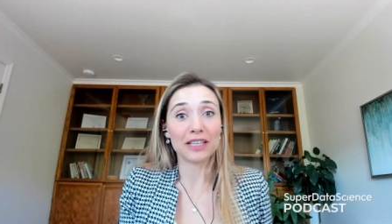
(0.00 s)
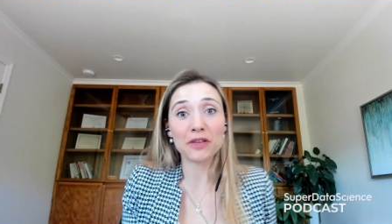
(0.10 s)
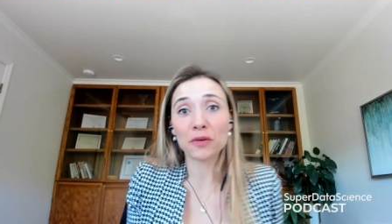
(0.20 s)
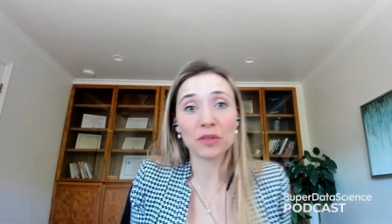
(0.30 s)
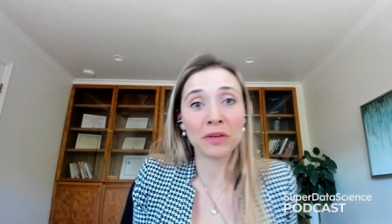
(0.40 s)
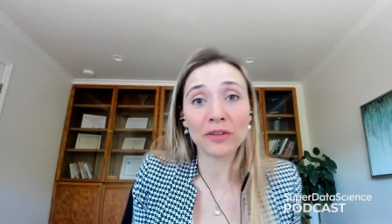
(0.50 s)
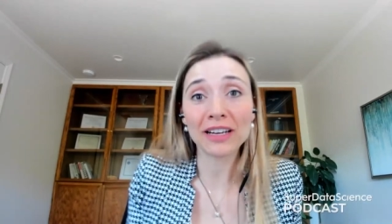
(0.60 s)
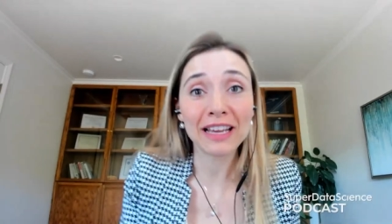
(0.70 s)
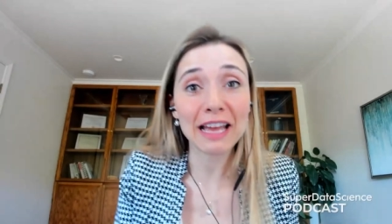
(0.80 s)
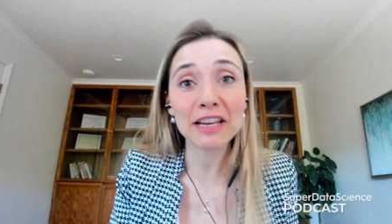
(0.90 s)
You could be
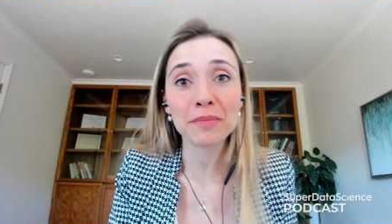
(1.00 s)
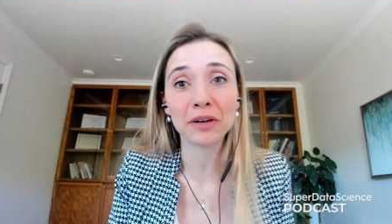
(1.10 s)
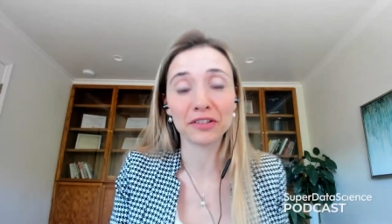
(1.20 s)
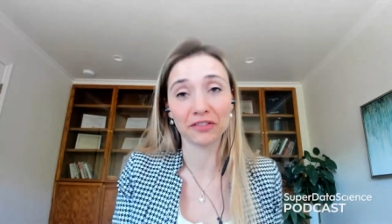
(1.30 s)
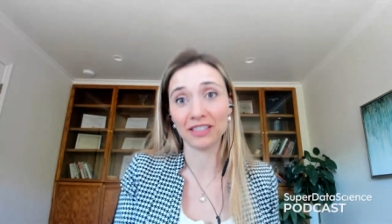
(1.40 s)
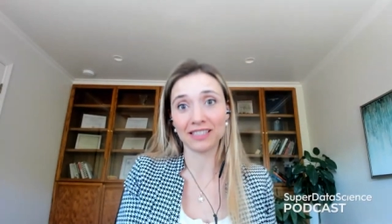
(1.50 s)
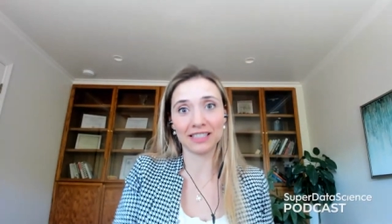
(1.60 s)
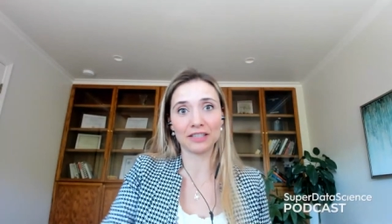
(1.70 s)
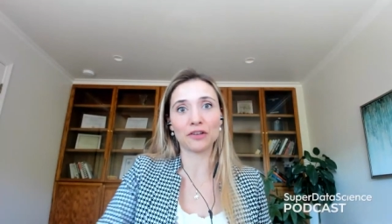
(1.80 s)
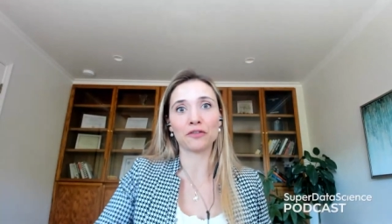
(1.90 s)
running any part of this
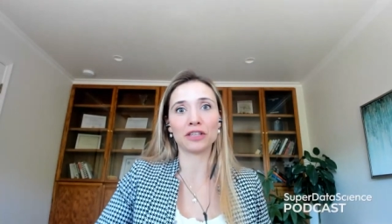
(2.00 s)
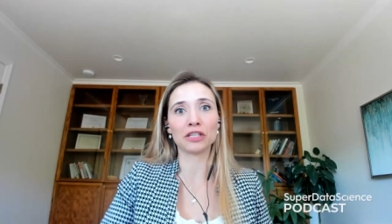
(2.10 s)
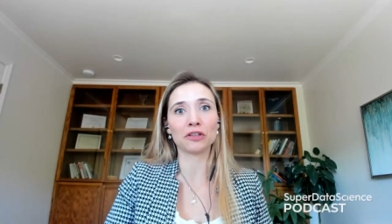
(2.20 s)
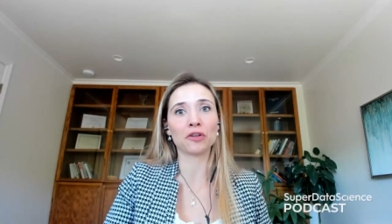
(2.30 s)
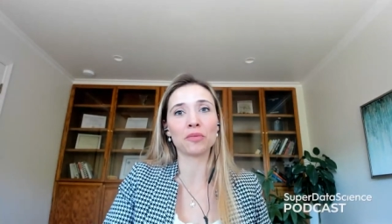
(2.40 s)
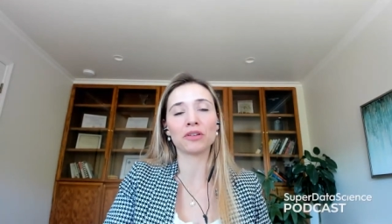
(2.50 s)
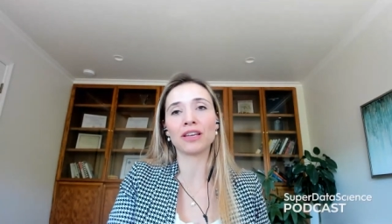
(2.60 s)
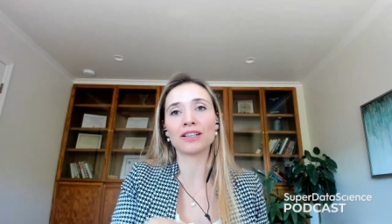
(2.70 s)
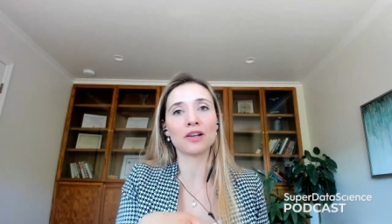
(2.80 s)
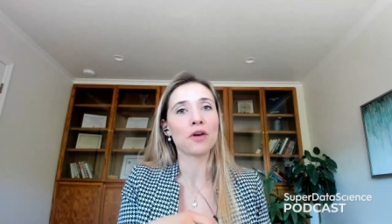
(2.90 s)
in confidential
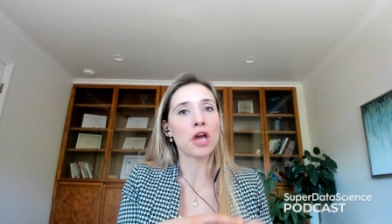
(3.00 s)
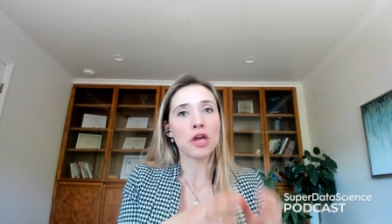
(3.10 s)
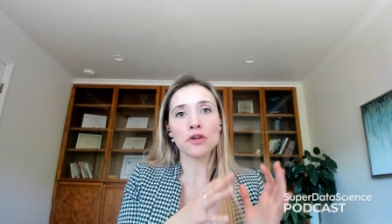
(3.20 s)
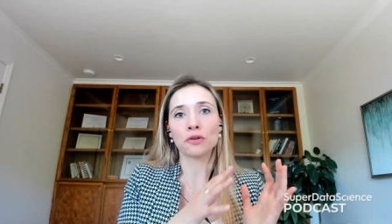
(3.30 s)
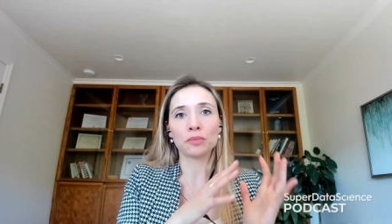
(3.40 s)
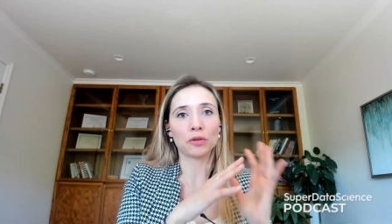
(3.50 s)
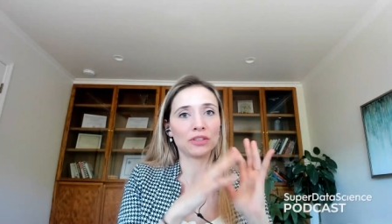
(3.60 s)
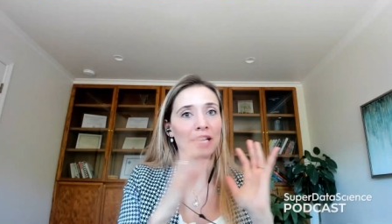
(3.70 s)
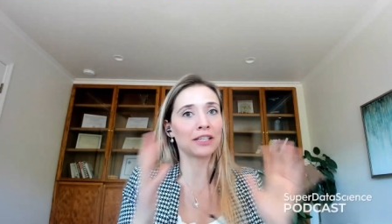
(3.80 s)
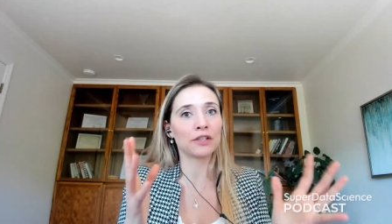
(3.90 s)
computing. So you could
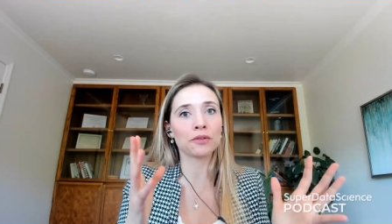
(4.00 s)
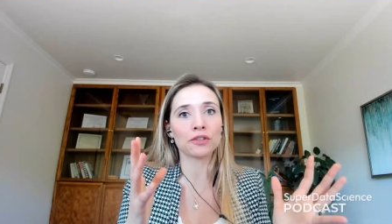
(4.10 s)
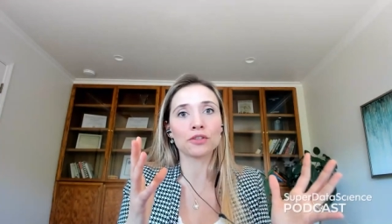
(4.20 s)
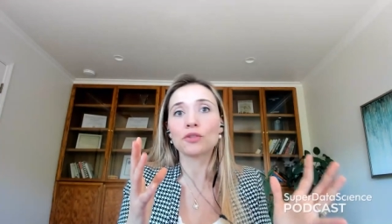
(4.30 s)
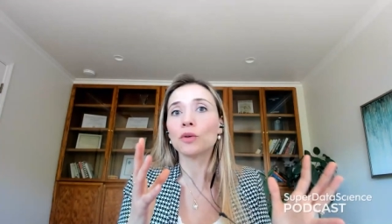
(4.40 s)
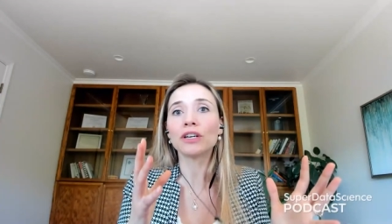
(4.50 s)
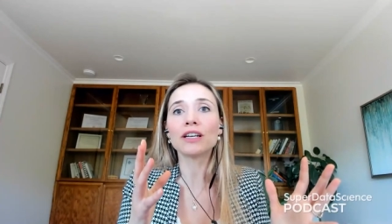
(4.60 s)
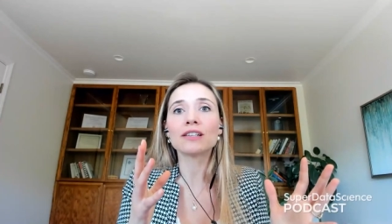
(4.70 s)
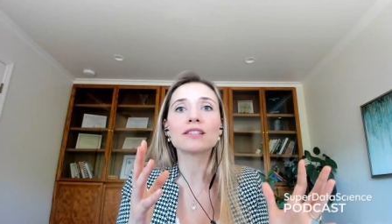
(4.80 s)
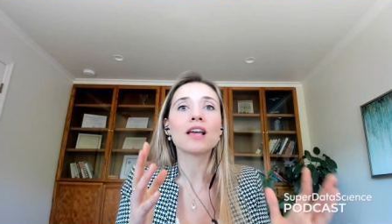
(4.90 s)
protect users'
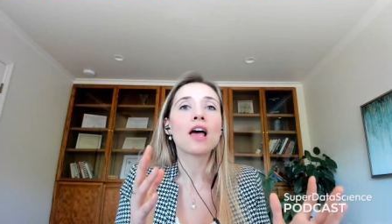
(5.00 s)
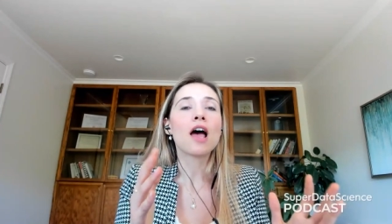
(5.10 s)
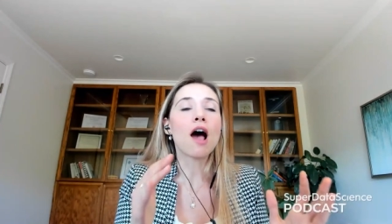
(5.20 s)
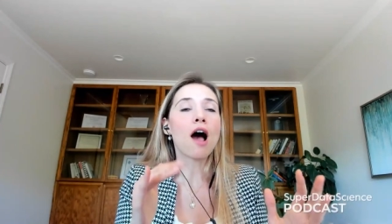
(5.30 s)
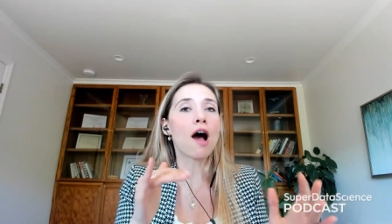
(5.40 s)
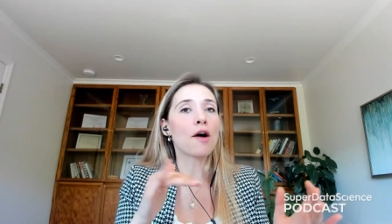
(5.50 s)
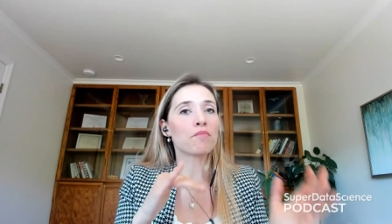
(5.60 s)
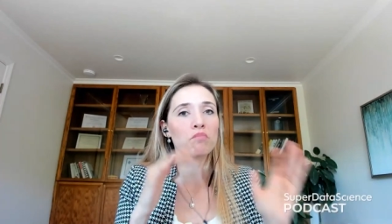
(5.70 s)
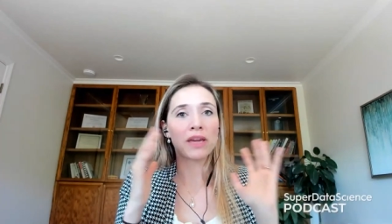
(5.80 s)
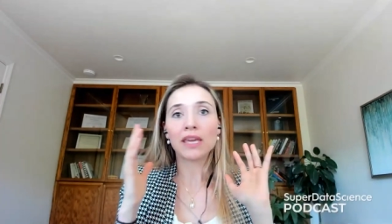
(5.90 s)
queries
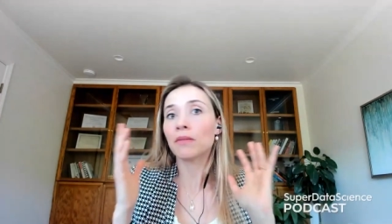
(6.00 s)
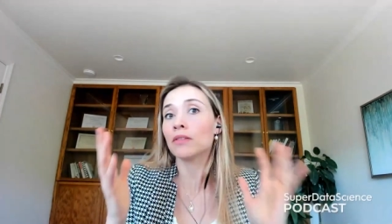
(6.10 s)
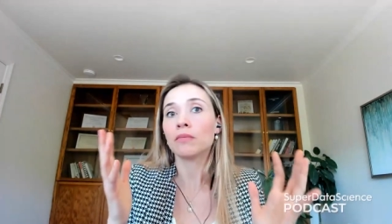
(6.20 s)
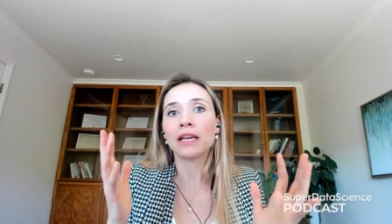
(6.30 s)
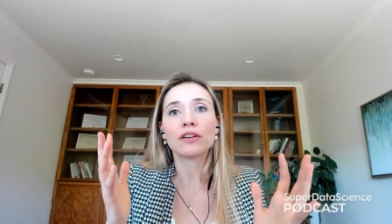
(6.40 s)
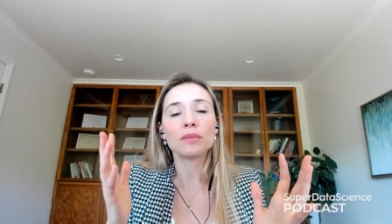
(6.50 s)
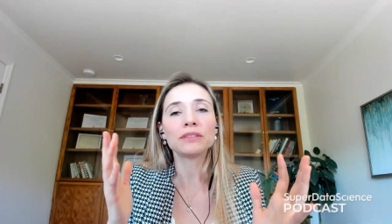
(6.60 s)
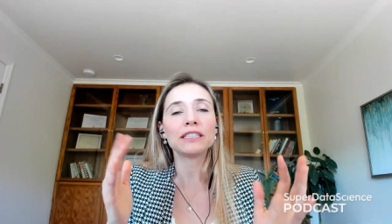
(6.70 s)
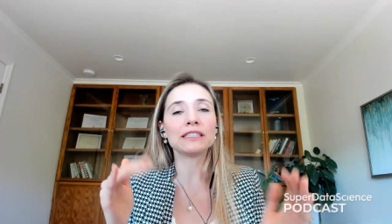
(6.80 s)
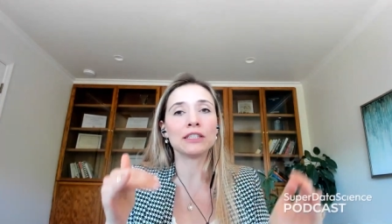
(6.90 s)
um, by keeping them
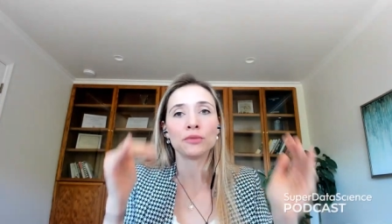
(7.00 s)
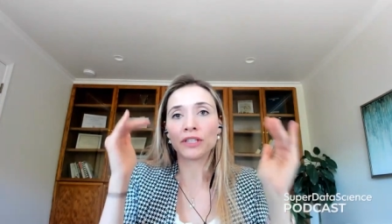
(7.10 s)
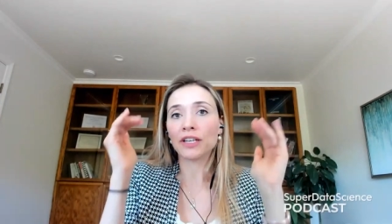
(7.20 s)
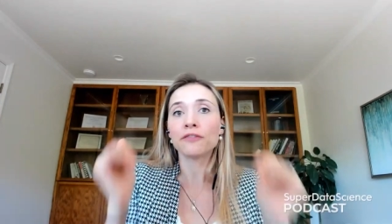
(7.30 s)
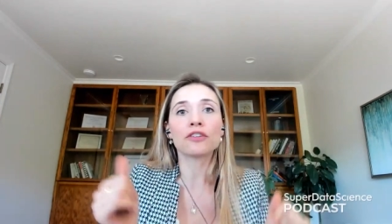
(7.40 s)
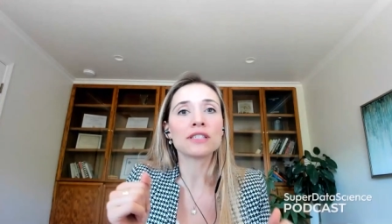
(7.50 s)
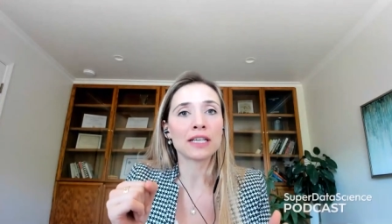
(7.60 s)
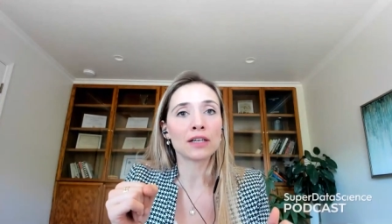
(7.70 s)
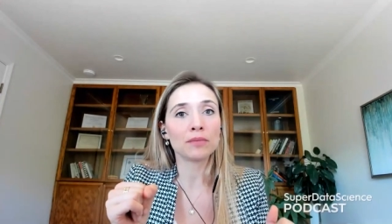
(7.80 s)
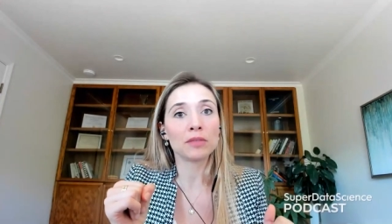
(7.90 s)
encrypted and doing the inference
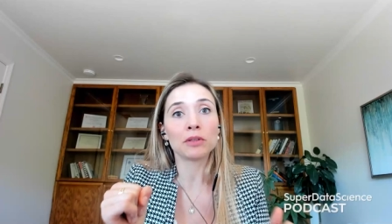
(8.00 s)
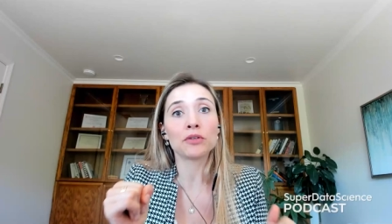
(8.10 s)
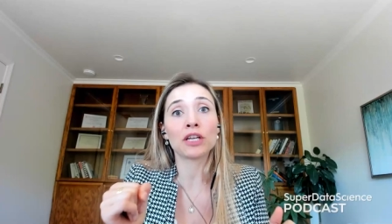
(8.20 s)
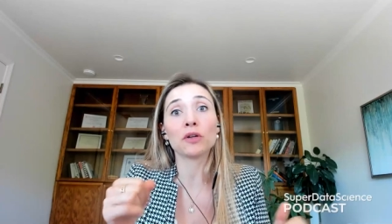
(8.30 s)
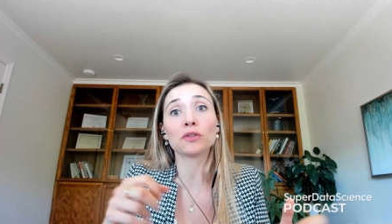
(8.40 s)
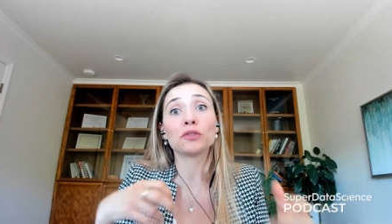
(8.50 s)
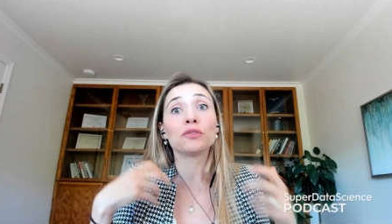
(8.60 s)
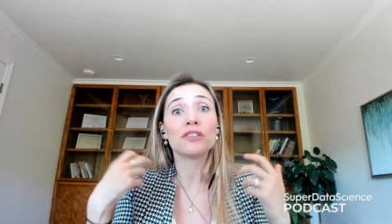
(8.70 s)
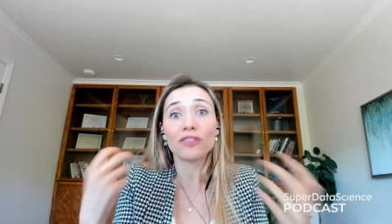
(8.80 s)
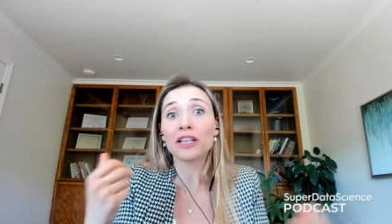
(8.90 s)
encrypted, but you can also do
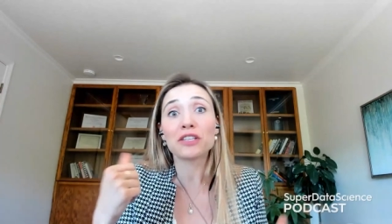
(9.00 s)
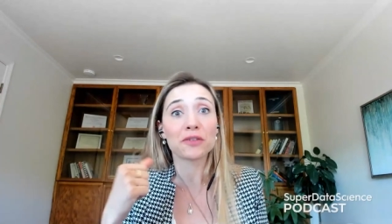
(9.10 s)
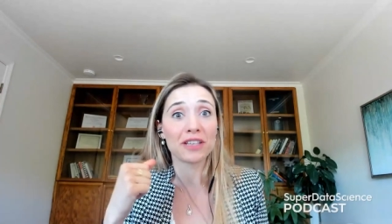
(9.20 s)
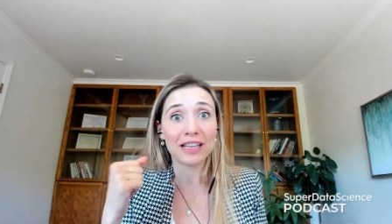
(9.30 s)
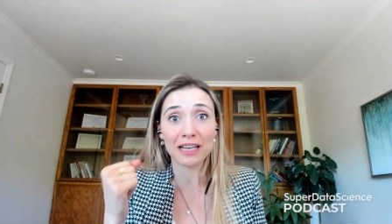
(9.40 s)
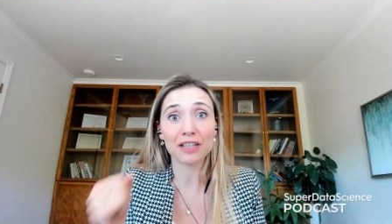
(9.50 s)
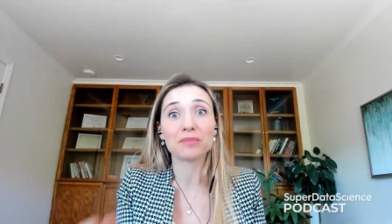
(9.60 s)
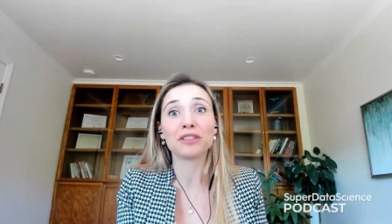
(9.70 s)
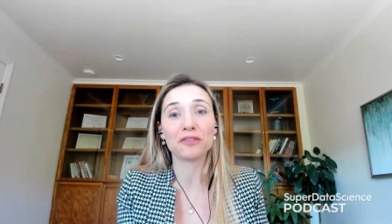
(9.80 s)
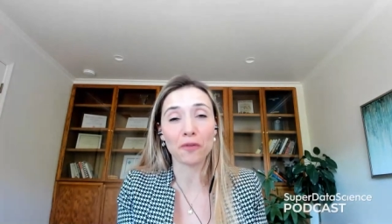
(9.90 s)
the fine tuning in
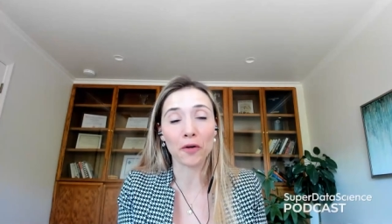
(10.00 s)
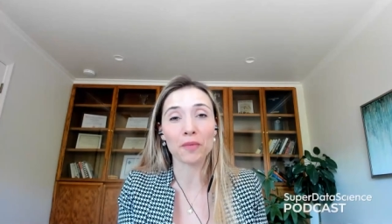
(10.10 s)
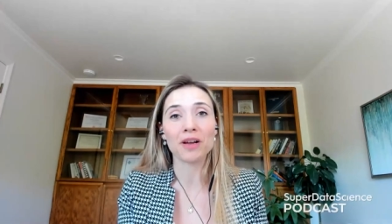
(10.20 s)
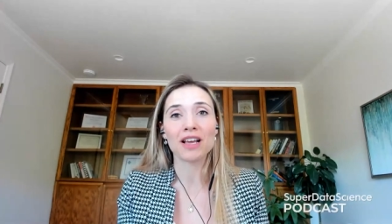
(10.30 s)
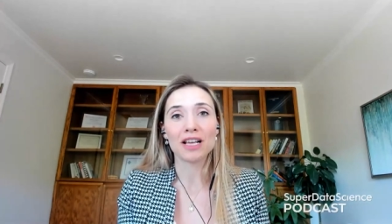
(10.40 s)
encrypted form.